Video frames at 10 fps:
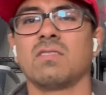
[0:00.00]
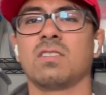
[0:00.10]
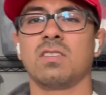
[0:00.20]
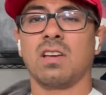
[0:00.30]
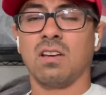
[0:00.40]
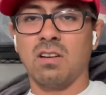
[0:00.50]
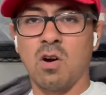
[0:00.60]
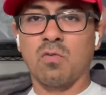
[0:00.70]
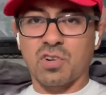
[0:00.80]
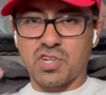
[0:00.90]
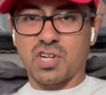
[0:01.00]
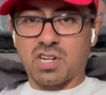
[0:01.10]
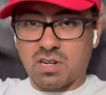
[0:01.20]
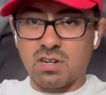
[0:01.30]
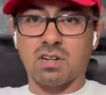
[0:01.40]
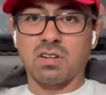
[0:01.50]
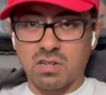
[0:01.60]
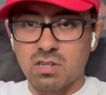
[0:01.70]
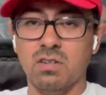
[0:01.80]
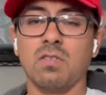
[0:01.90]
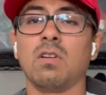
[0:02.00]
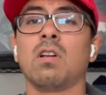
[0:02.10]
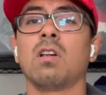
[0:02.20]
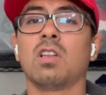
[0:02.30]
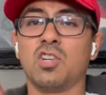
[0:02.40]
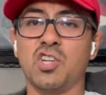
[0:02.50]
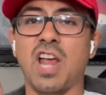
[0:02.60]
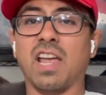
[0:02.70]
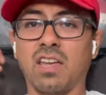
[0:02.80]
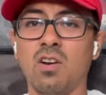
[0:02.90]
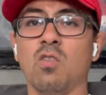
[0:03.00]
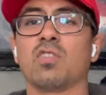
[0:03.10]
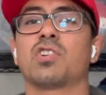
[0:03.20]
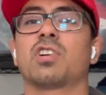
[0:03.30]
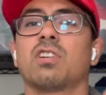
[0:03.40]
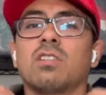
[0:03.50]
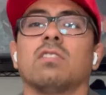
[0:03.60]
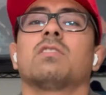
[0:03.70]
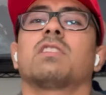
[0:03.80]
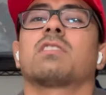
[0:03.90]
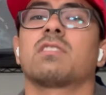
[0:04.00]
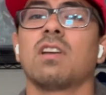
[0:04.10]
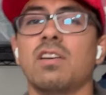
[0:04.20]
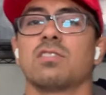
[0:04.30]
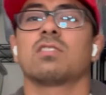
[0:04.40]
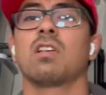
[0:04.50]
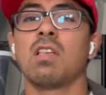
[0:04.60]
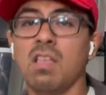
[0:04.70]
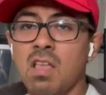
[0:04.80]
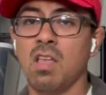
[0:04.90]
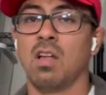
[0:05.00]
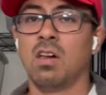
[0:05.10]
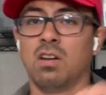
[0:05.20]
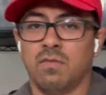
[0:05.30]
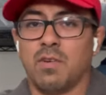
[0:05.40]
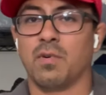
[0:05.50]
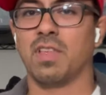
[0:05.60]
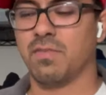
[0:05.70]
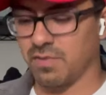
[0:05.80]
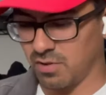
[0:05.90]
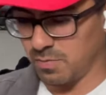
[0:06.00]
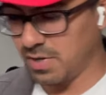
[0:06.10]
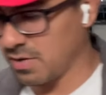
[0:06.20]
like a overshirt. Shacket overshirt. I was thinking it's nice. I might wear that for a little bit.